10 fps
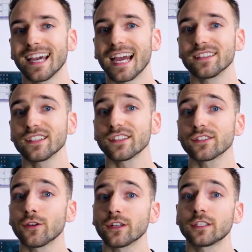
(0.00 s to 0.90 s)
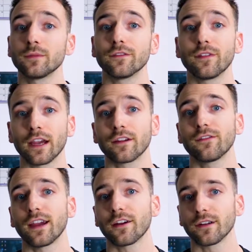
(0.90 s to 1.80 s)
And this is going to be very,
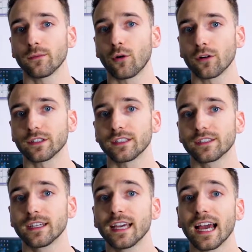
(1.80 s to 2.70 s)
very important,